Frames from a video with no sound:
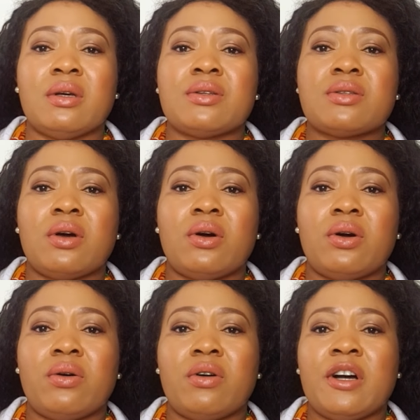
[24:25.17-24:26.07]

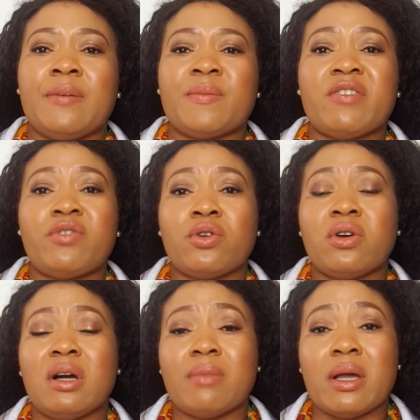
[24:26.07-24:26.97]
So if you go
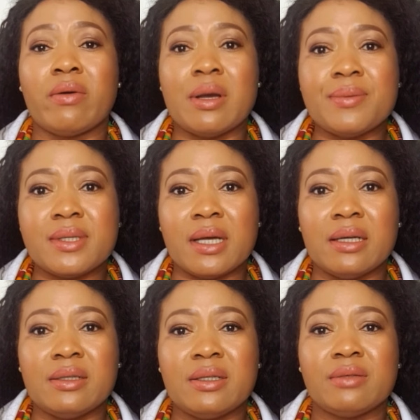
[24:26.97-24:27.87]
on my
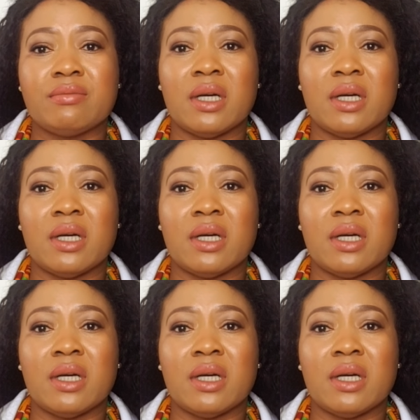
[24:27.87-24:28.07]
website,